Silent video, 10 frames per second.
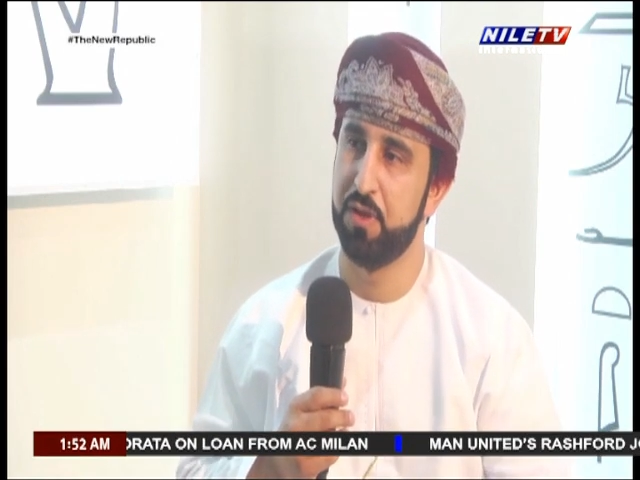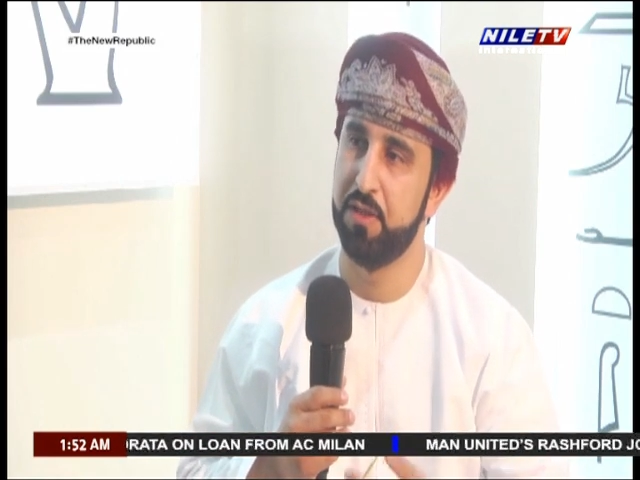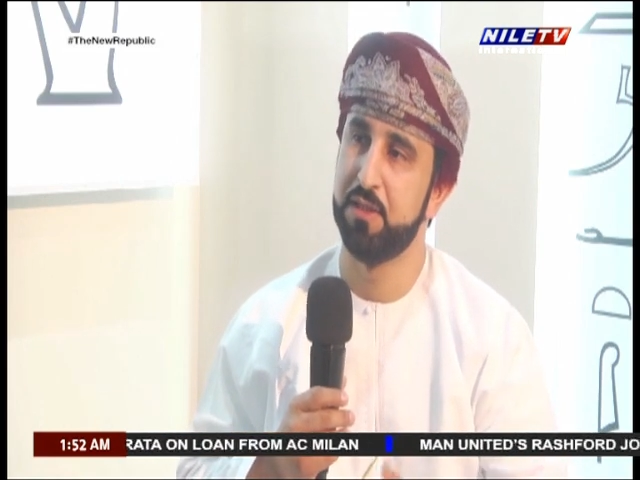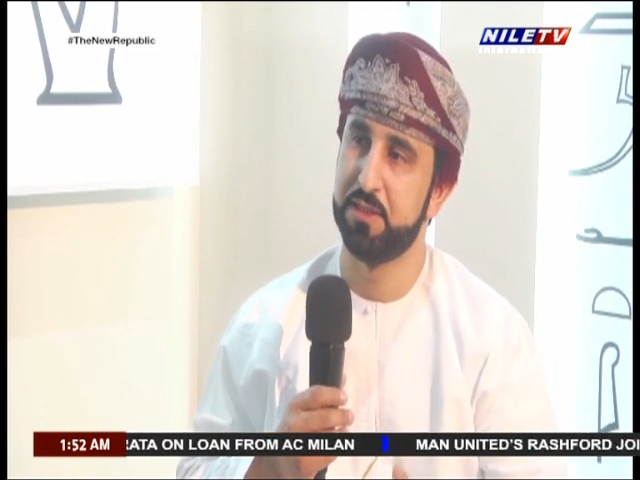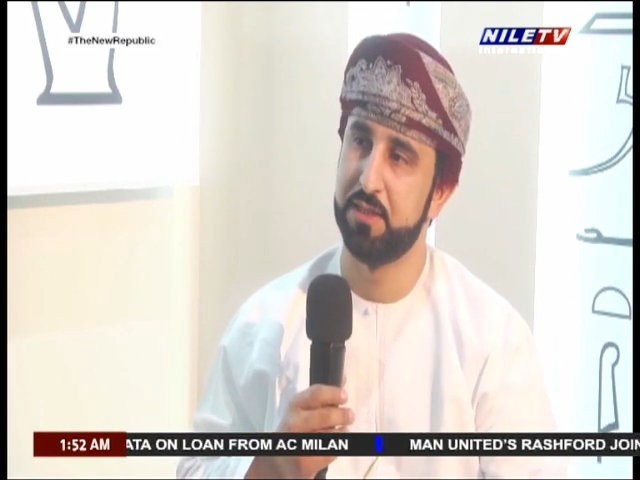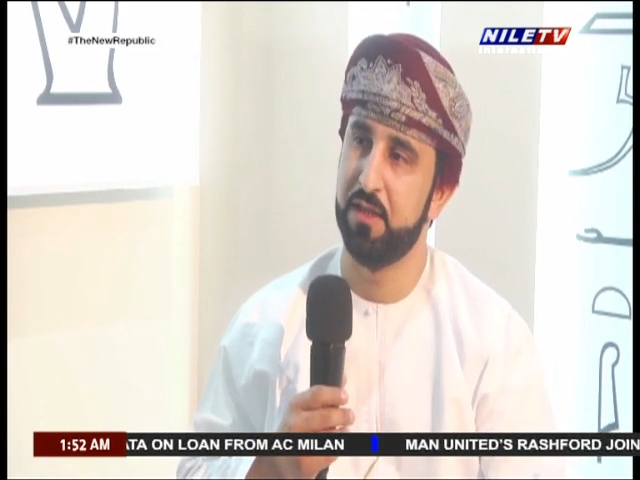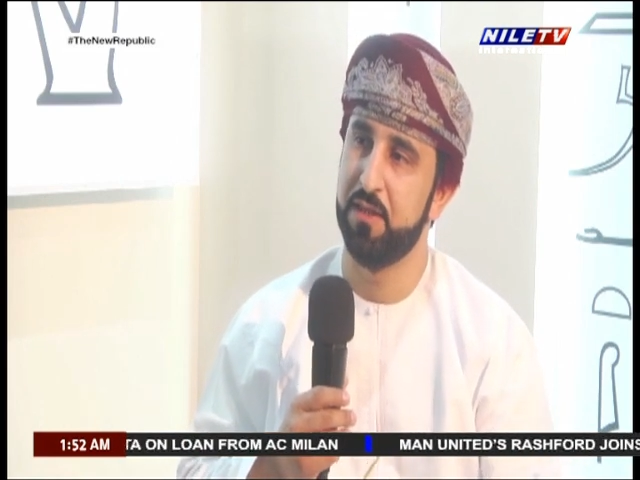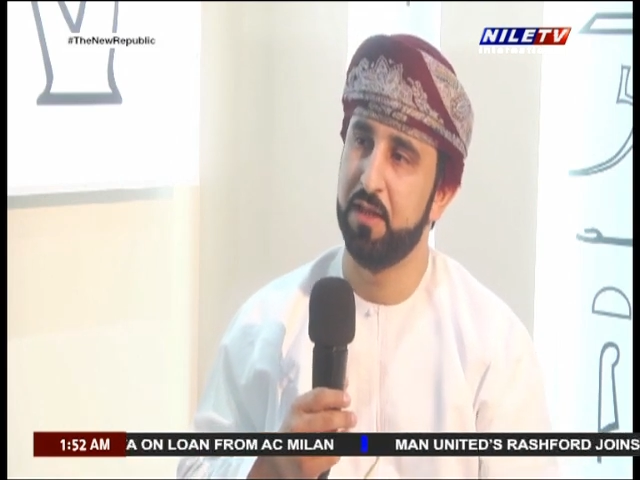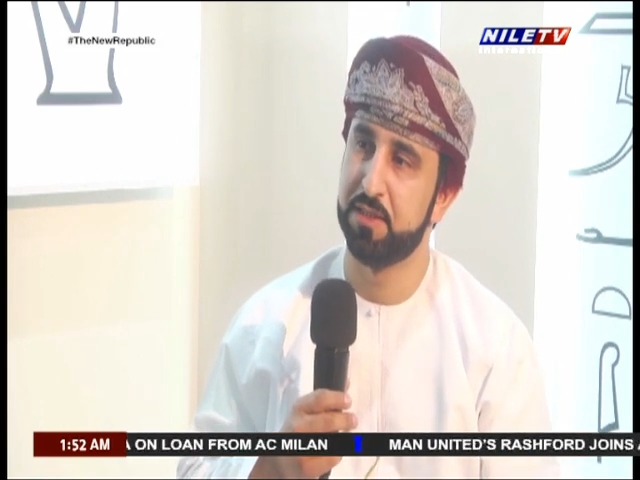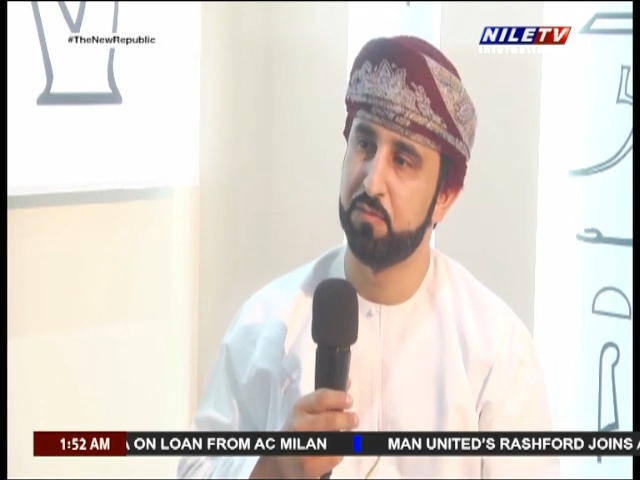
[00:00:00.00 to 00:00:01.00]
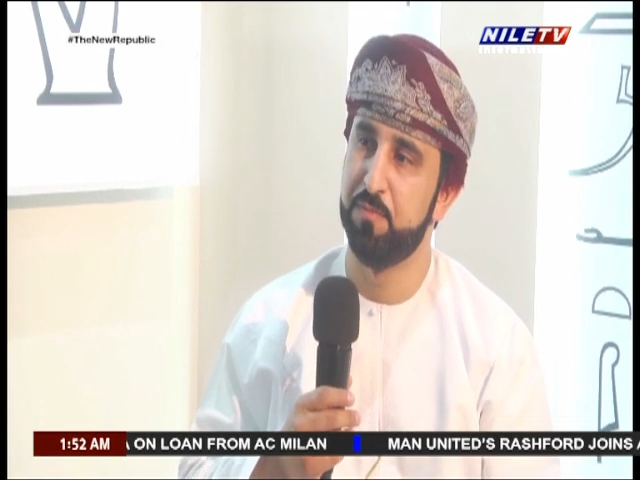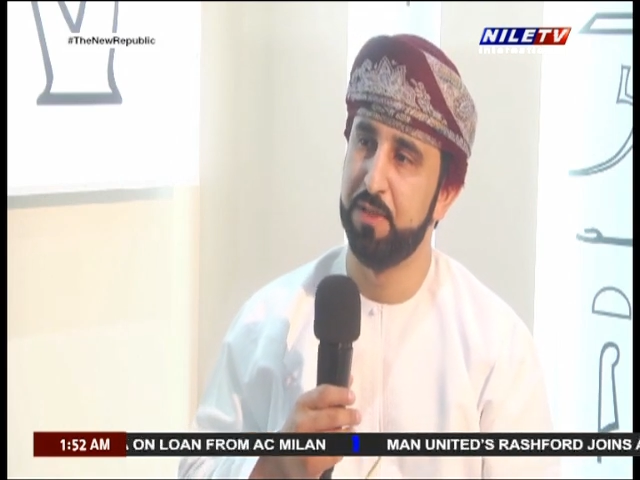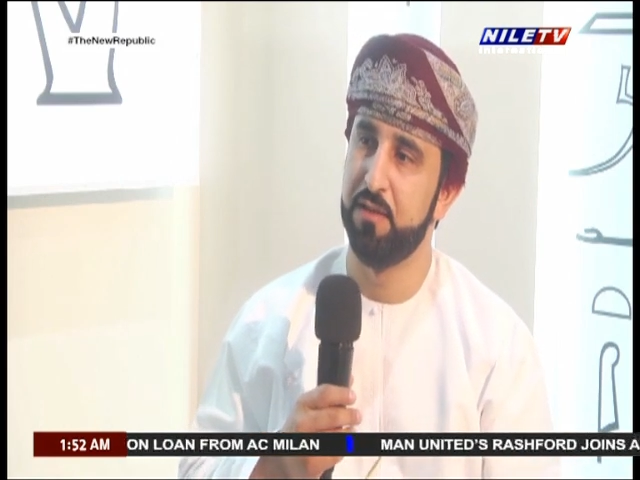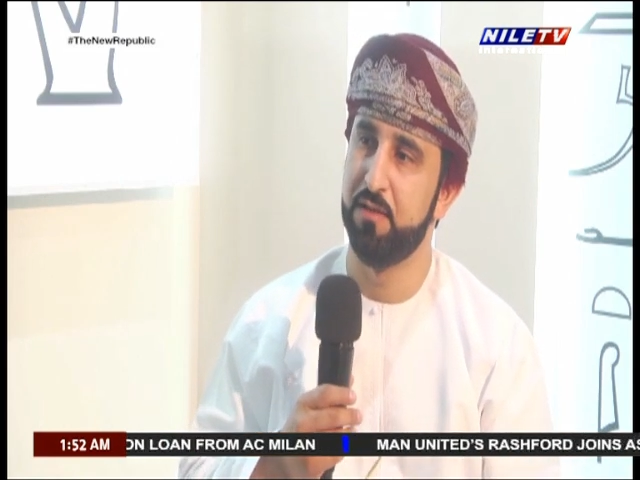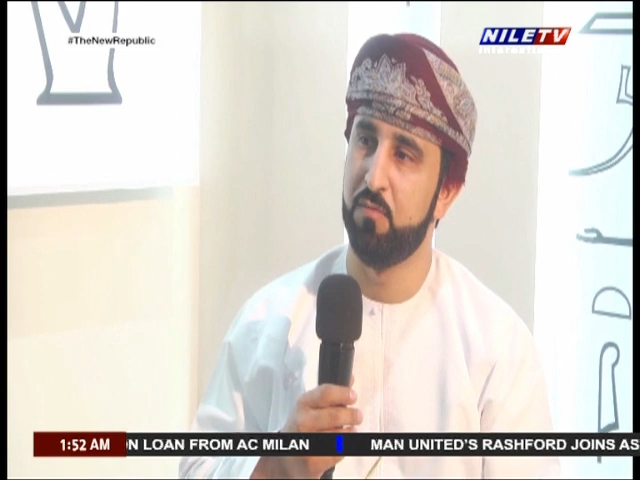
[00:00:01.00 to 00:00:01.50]
think that will
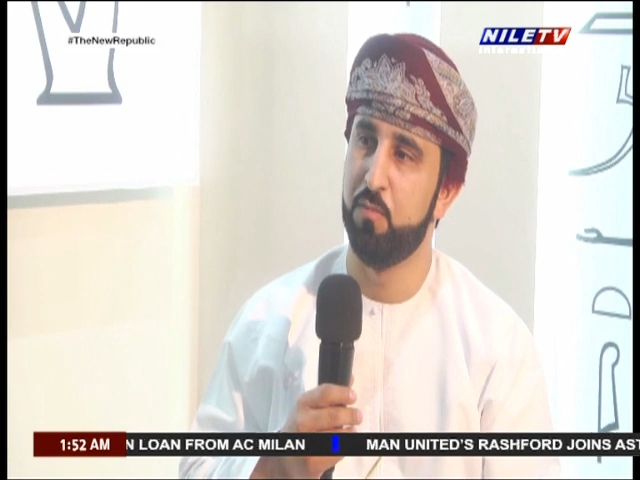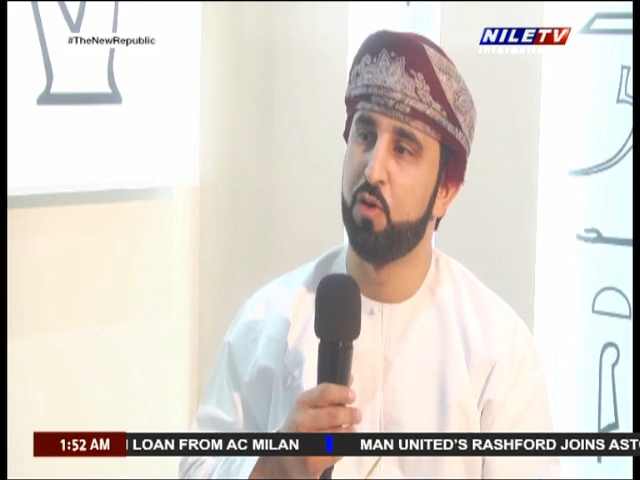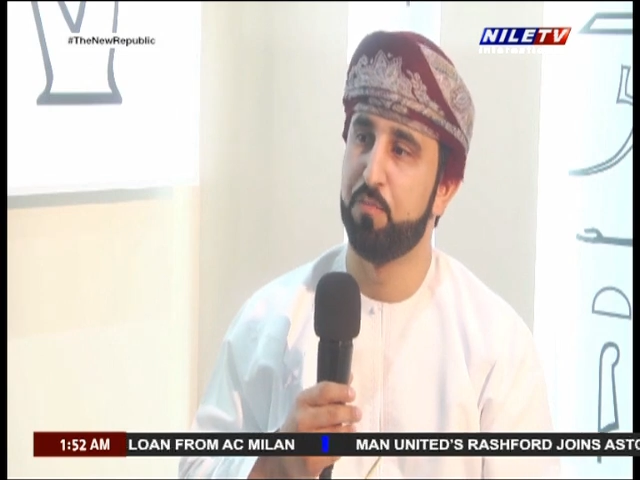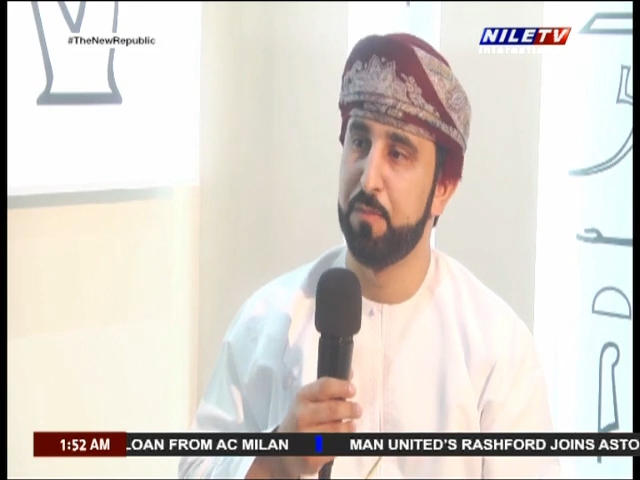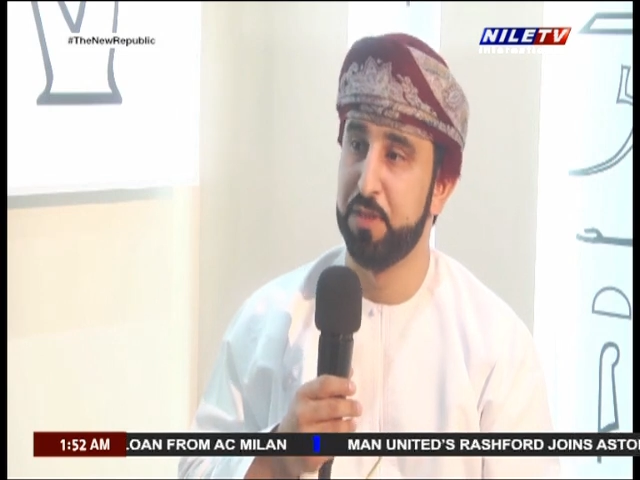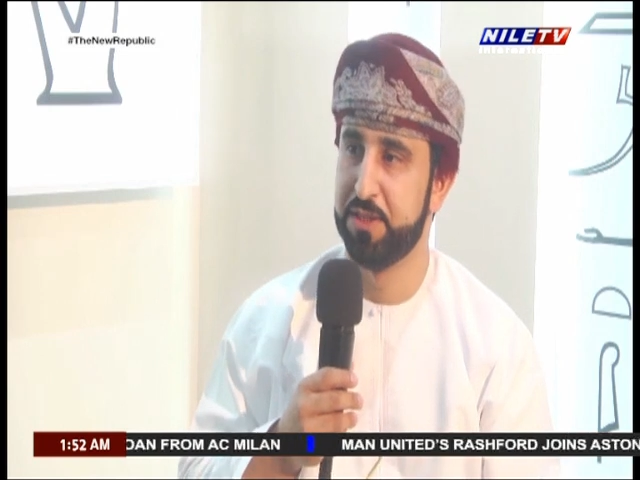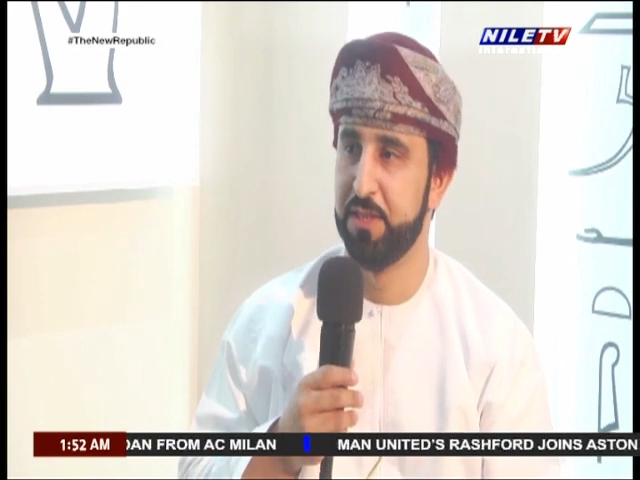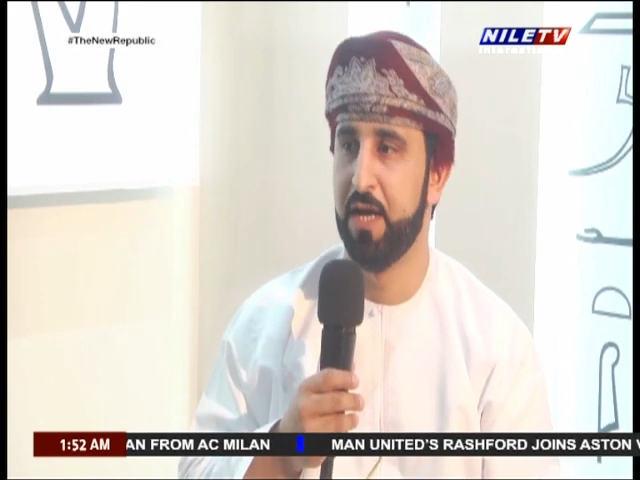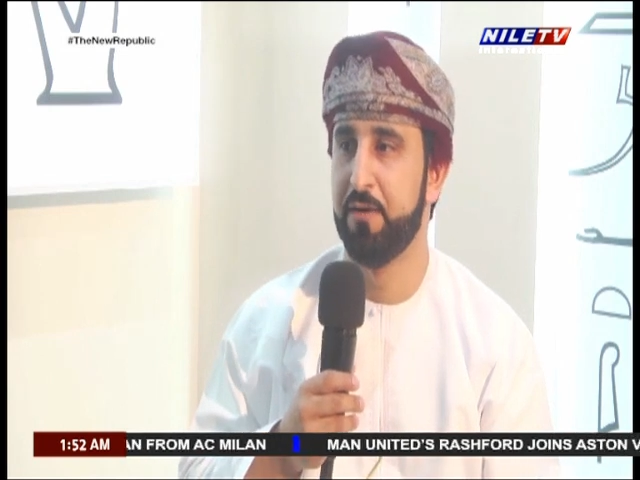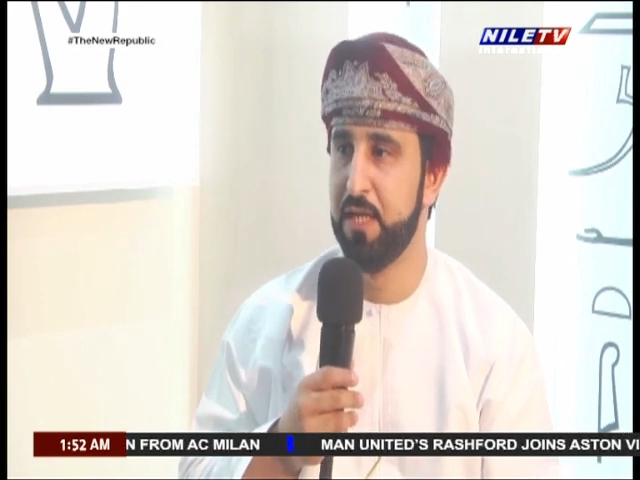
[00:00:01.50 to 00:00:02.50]
be more publishing or